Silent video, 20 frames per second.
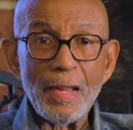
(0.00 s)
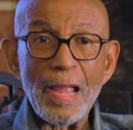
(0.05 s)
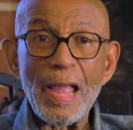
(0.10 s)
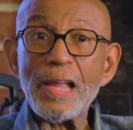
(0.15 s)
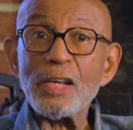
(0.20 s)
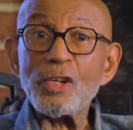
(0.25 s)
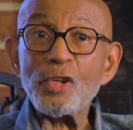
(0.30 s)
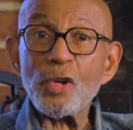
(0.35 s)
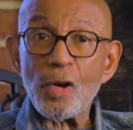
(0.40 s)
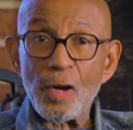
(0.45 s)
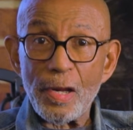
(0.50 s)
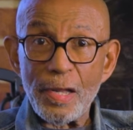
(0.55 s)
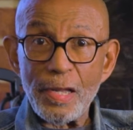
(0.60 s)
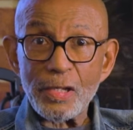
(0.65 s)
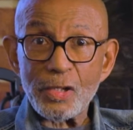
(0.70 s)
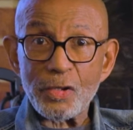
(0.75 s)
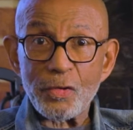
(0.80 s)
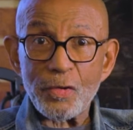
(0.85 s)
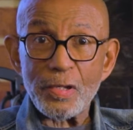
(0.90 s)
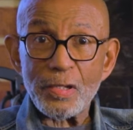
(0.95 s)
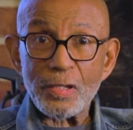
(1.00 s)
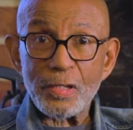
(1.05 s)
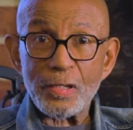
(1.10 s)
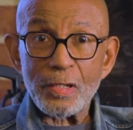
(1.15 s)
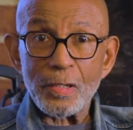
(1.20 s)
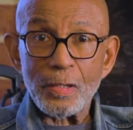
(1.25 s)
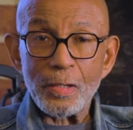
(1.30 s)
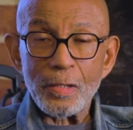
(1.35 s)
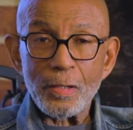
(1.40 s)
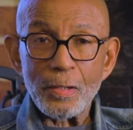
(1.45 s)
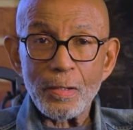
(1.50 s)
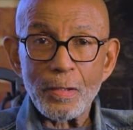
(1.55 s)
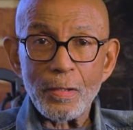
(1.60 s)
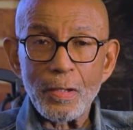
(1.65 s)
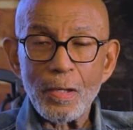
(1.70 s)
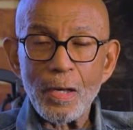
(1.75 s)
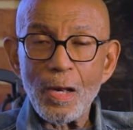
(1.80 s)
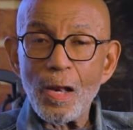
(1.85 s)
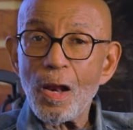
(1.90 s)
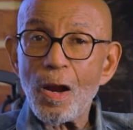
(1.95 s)
and your interests
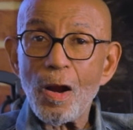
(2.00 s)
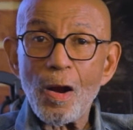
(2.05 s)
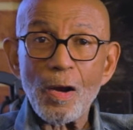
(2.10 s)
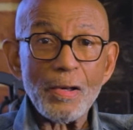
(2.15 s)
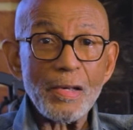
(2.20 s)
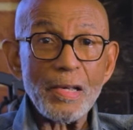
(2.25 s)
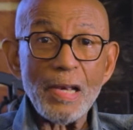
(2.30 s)
are